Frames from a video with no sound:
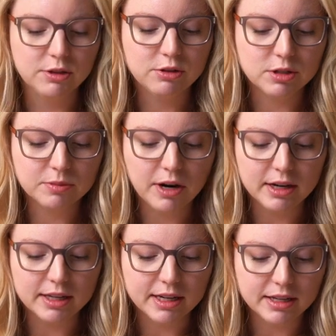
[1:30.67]
threw some
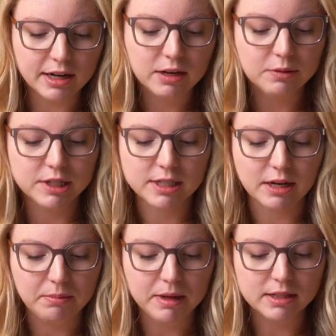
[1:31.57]
garlic in there. We're just
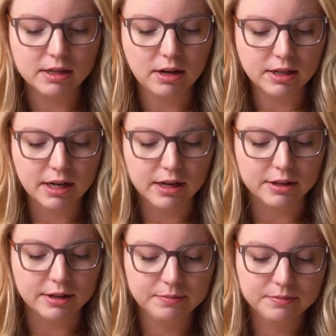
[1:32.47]
gonna mix it all
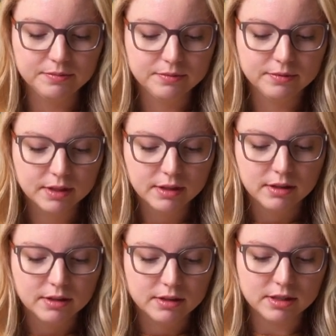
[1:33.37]
together.
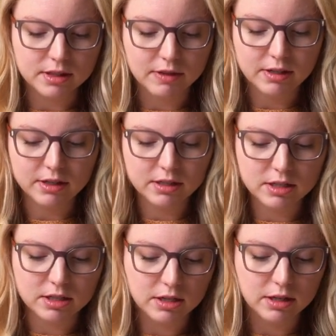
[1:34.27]
Just give it a good
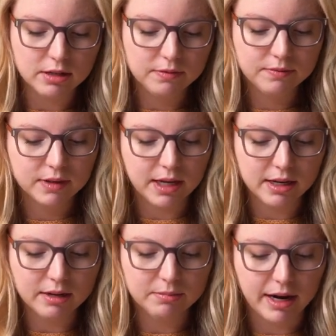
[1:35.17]
stir, get
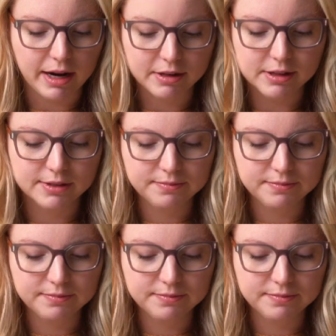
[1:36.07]
it combined.